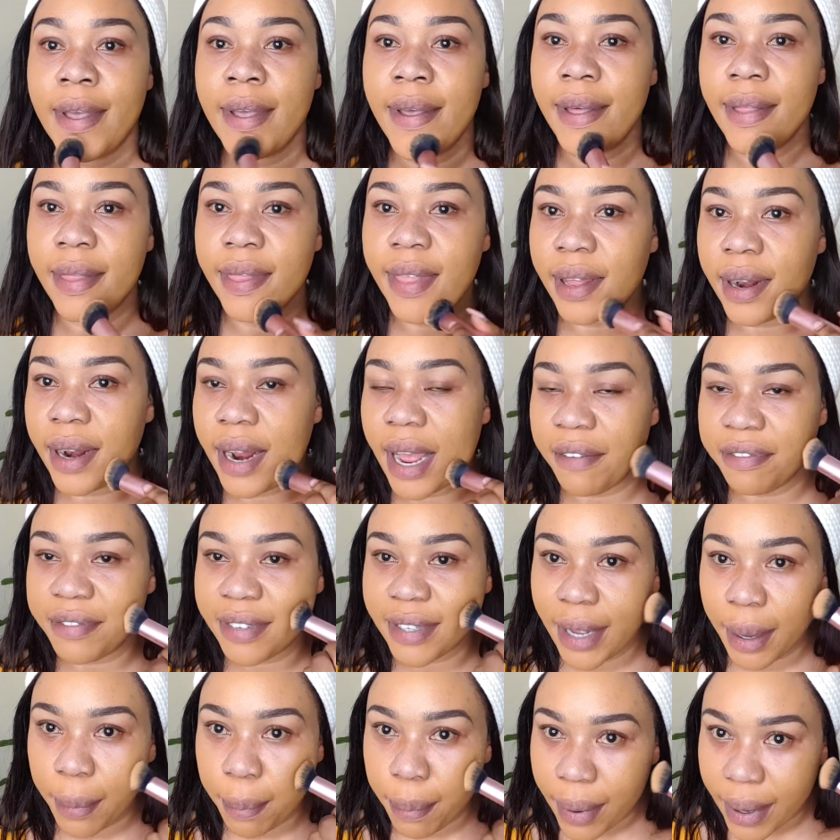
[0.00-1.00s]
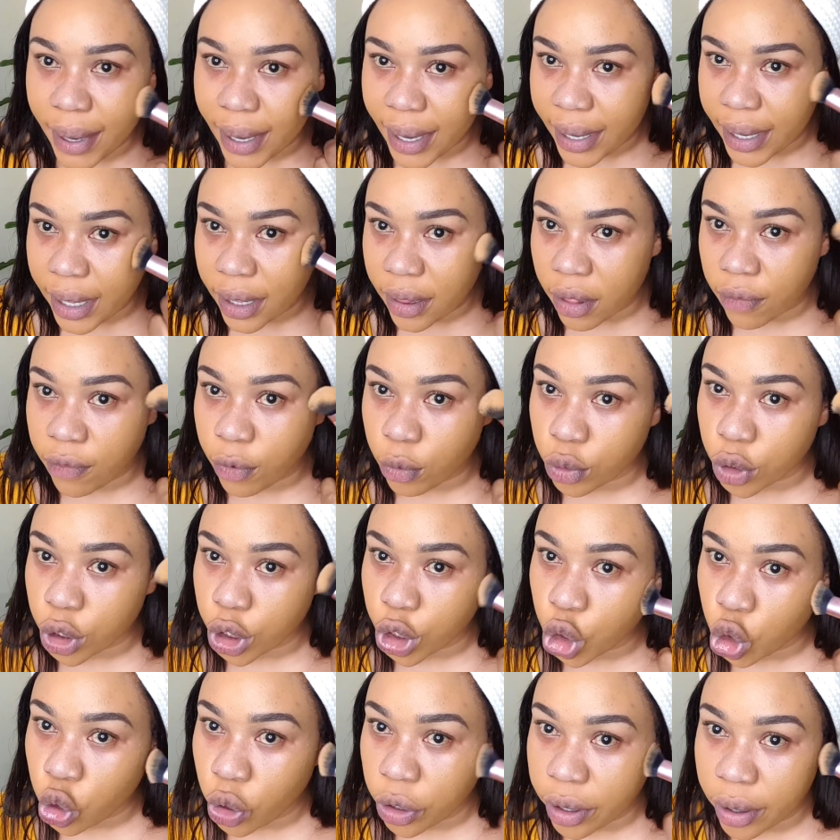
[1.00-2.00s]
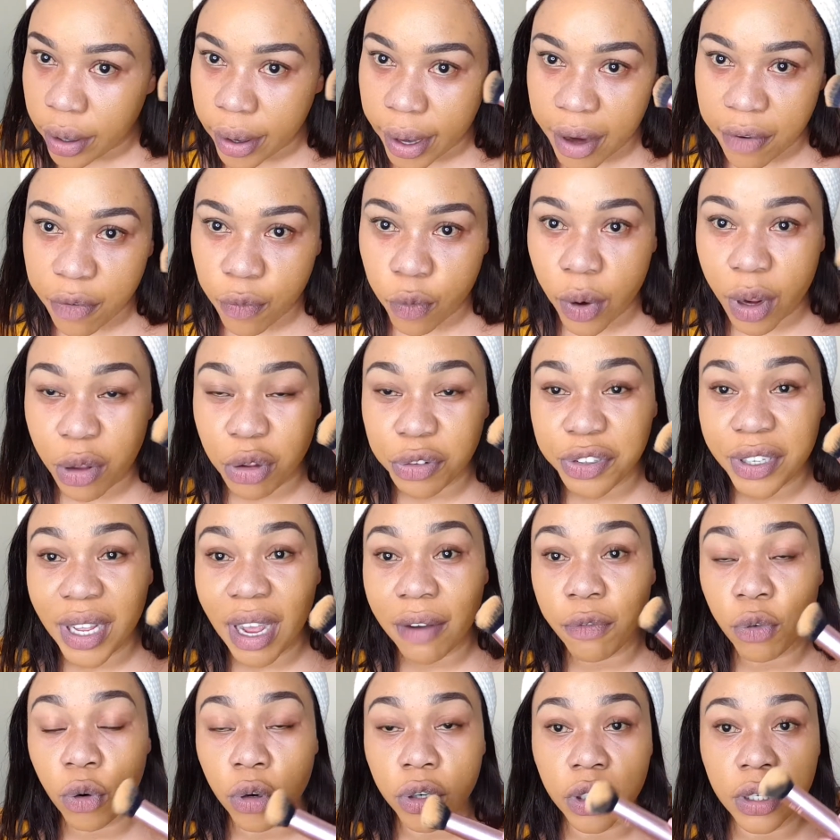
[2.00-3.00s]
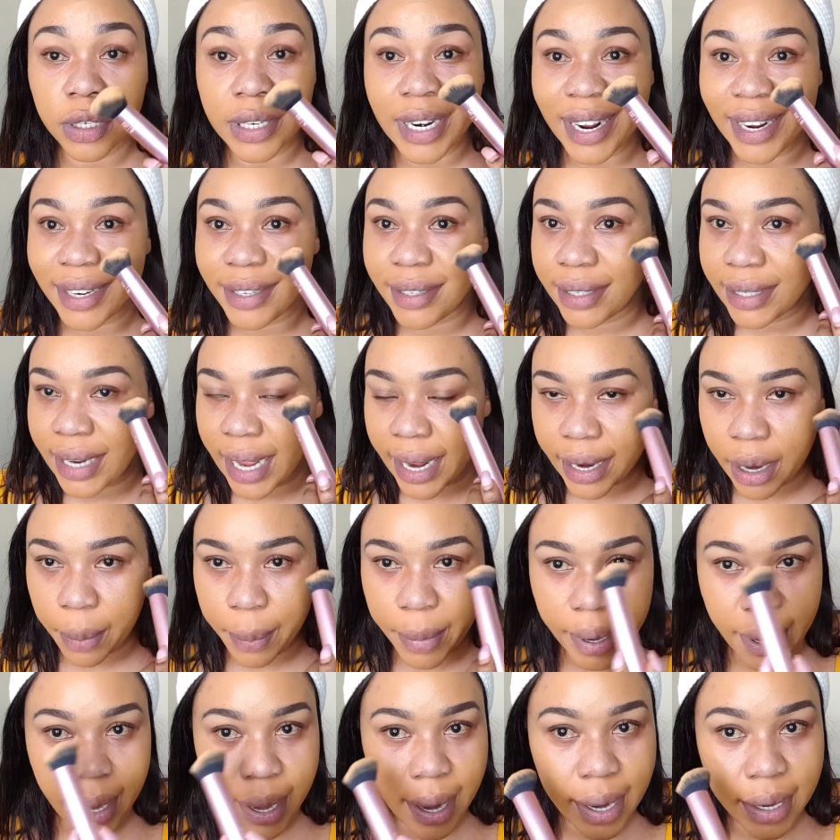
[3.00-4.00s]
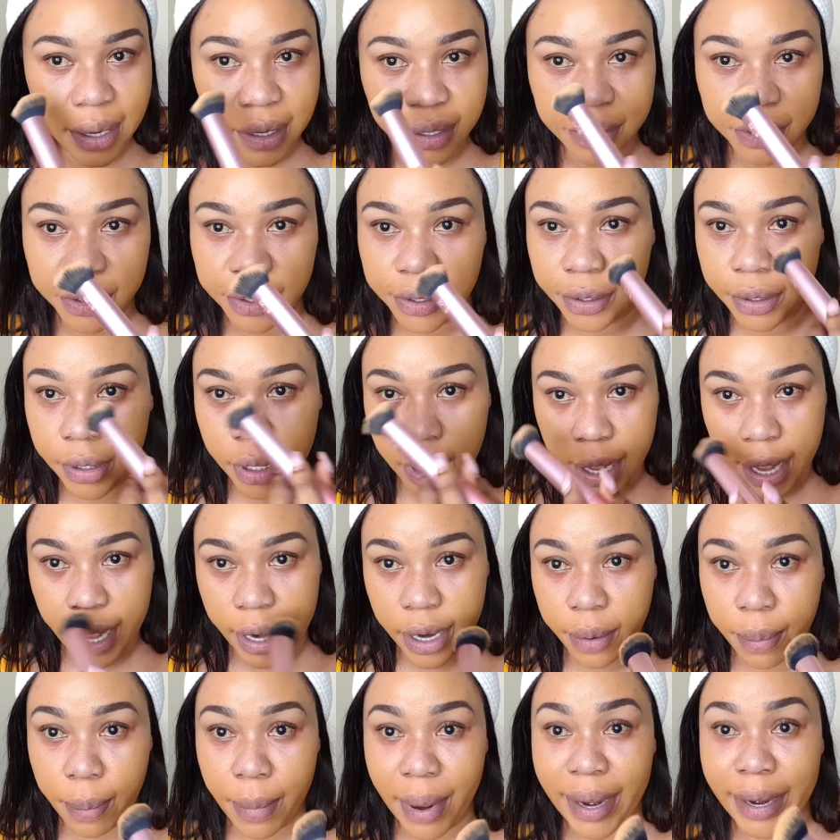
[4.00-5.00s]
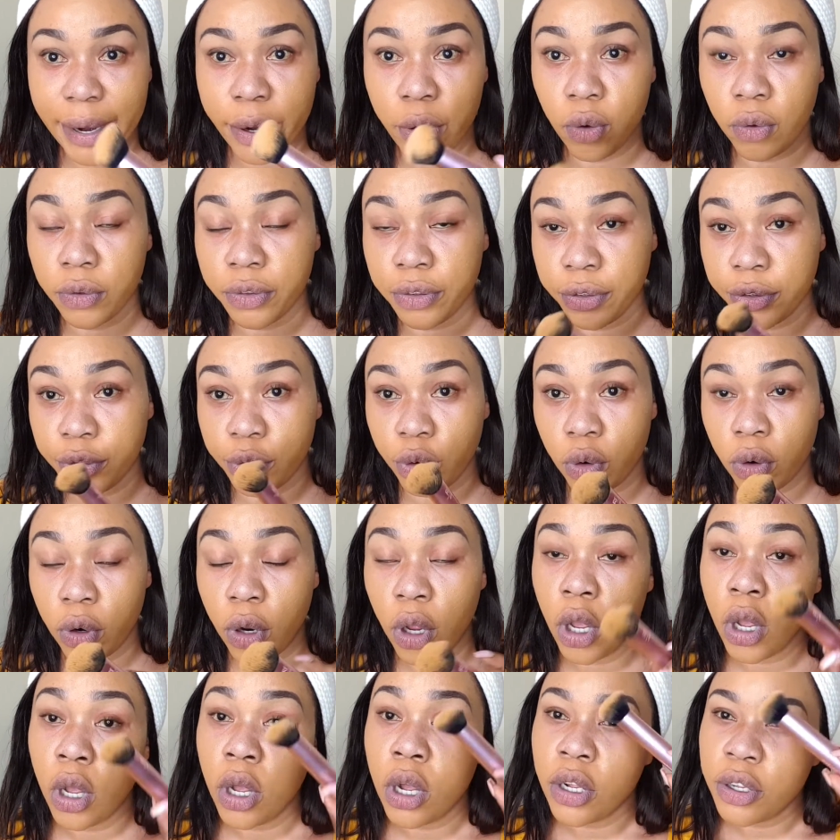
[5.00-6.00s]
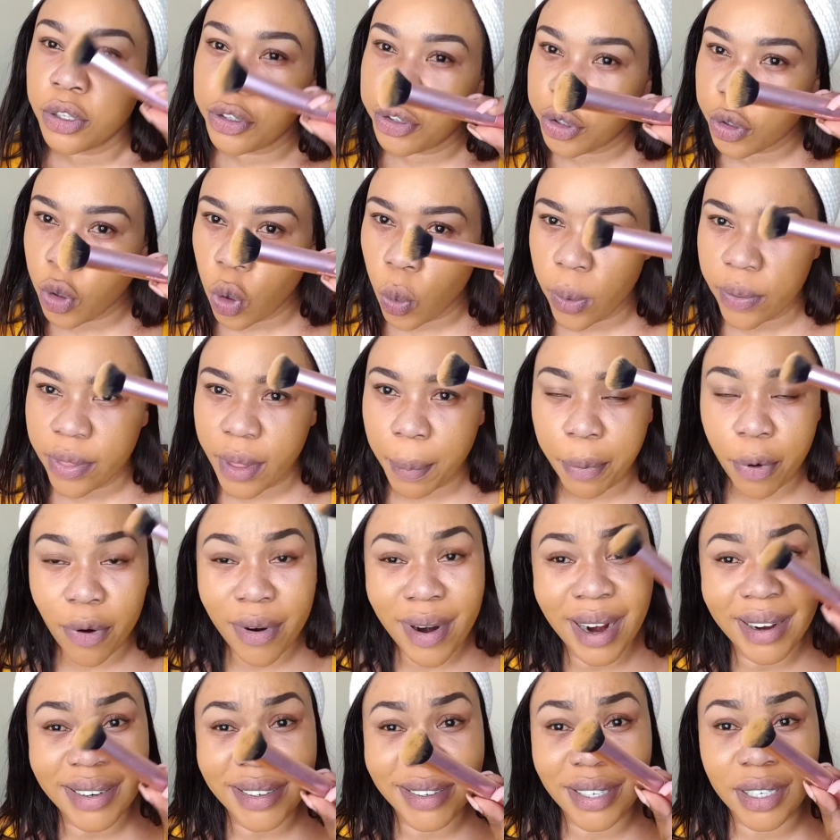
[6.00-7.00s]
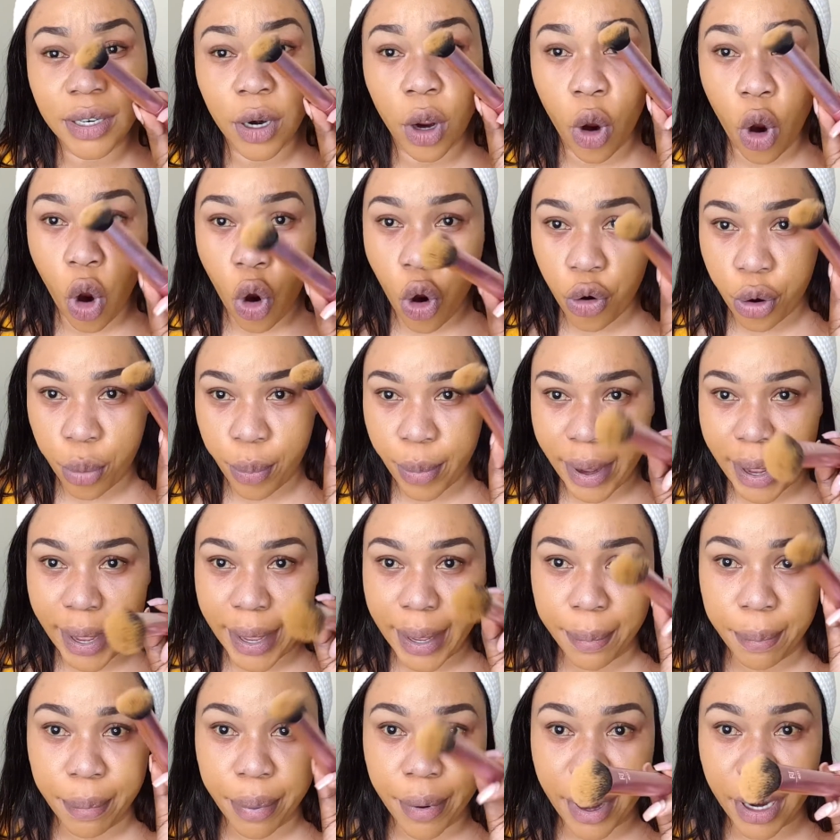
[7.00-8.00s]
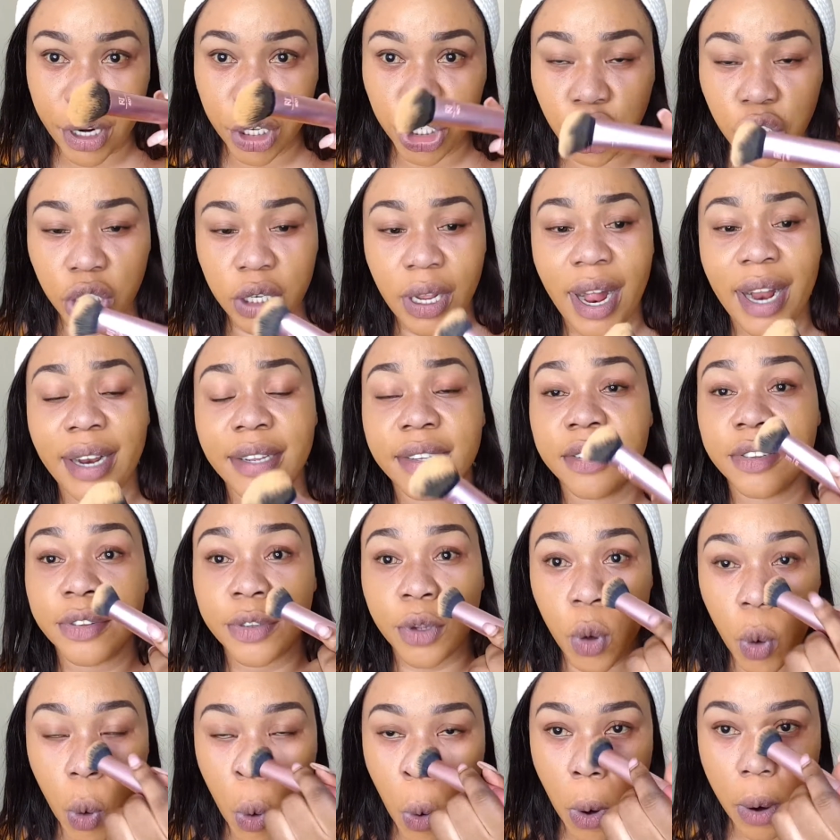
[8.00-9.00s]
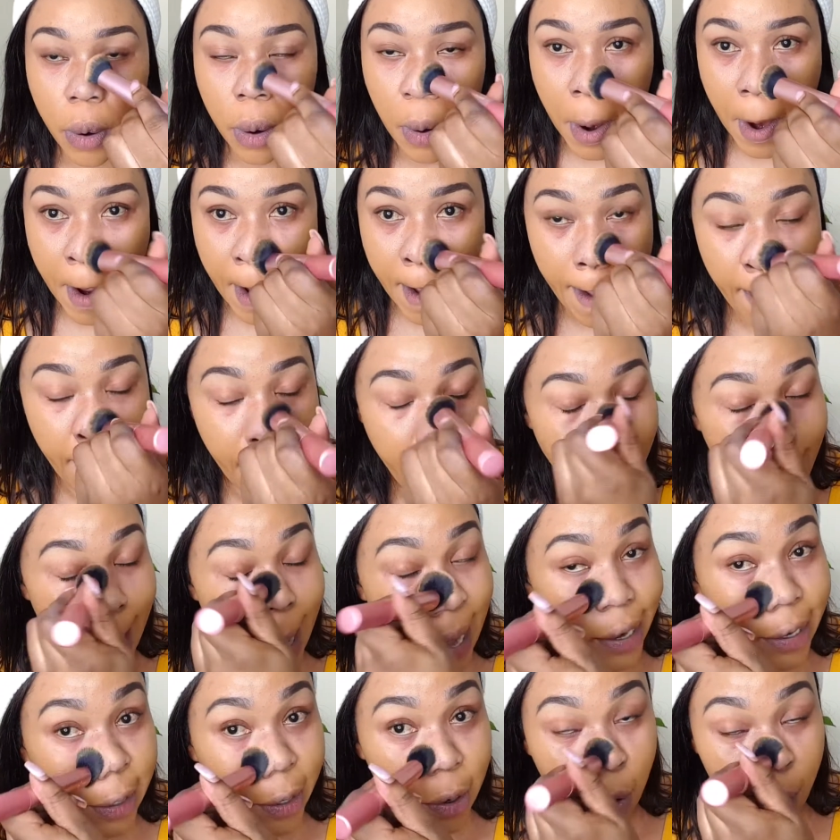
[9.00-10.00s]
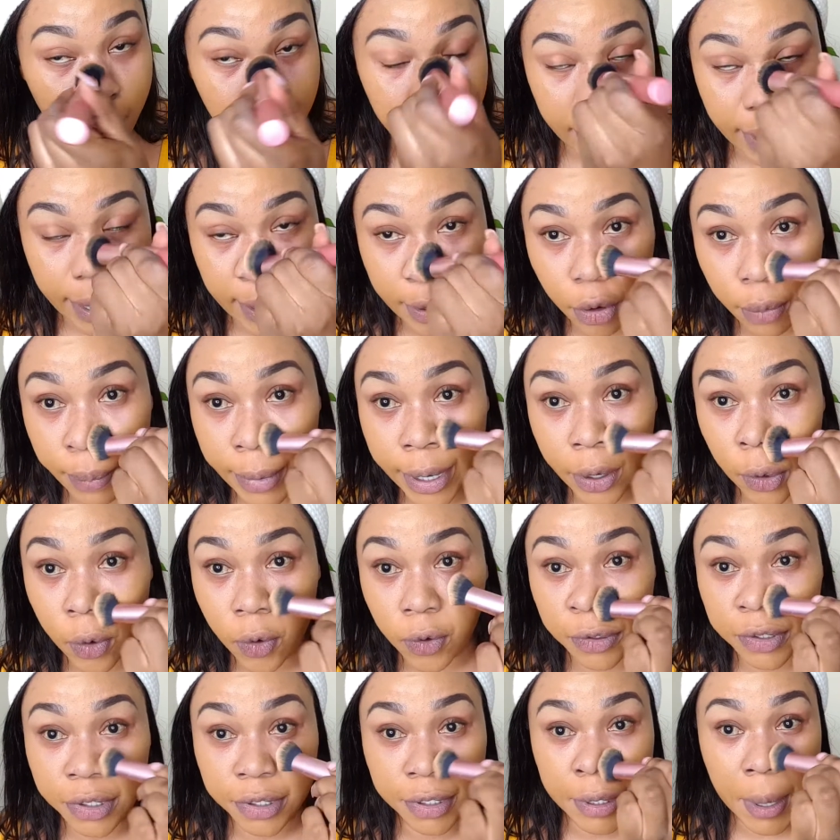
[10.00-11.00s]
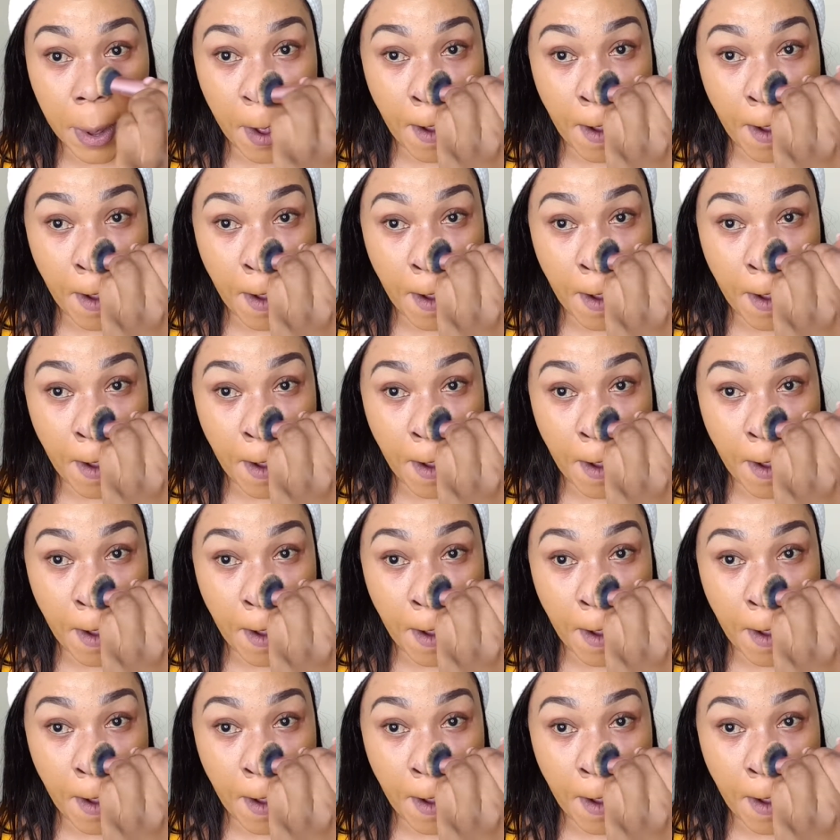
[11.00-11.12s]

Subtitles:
Then after blending the foundation everywhere, you see I've not touched under my eyes and my nose zone. So with the product on my brush, I'll just go and blend on my nose